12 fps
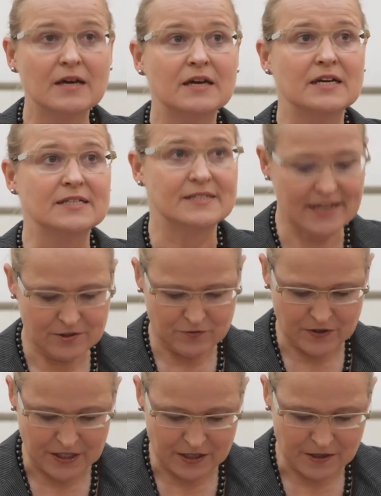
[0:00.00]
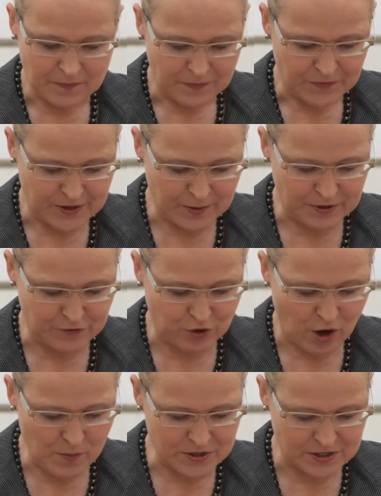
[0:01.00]
In that way, the
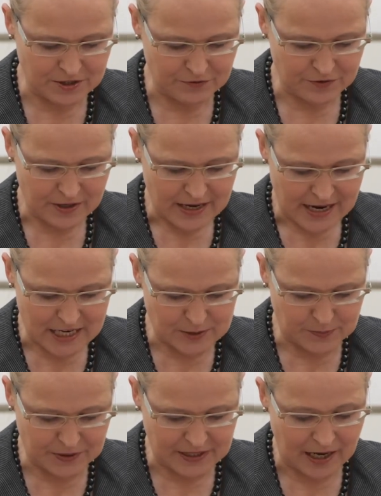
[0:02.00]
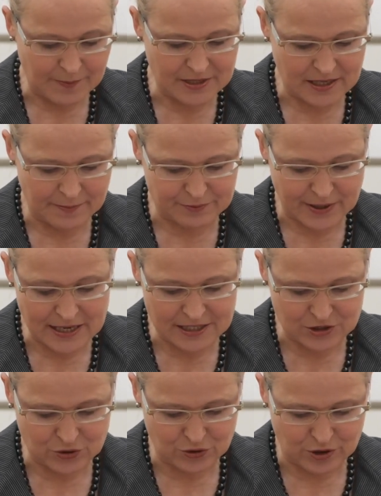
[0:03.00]
performative has become an umbrella
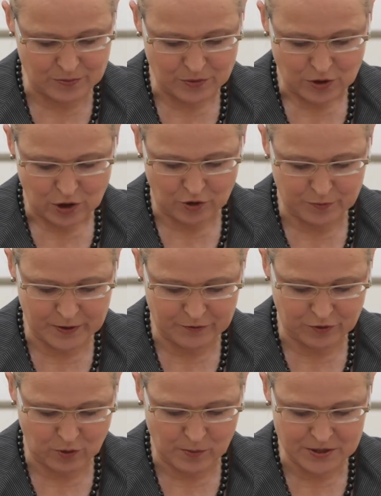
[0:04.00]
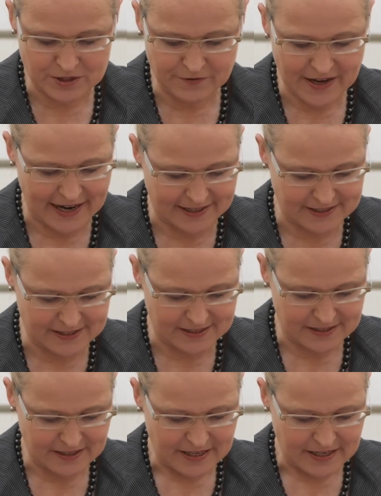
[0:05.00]
term of performative acts,